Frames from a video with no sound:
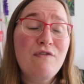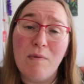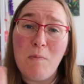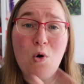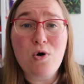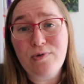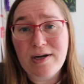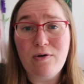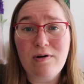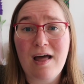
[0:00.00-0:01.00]
from
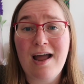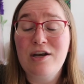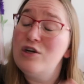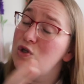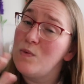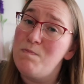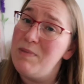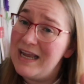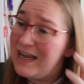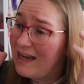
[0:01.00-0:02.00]
ordering online to
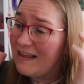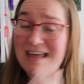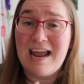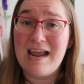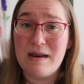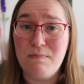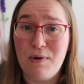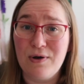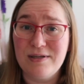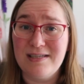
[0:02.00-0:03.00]
being there in
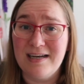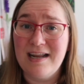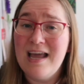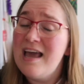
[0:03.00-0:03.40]
person.